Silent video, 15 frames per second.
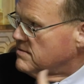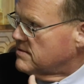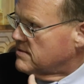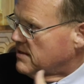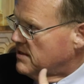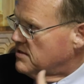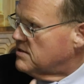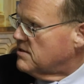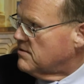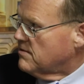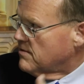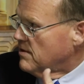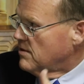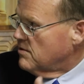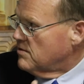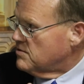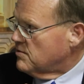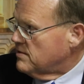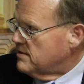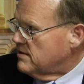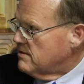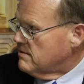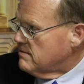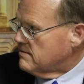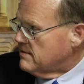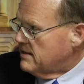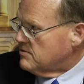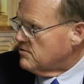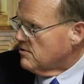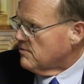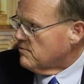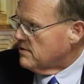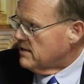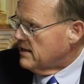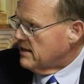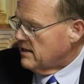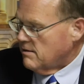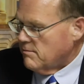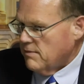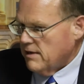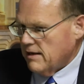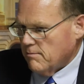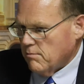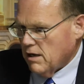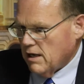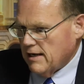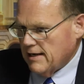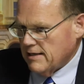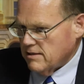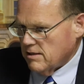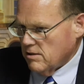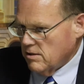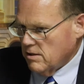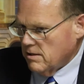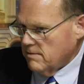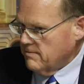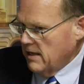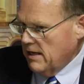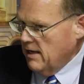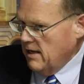consider those when they're interpreting and applying the law.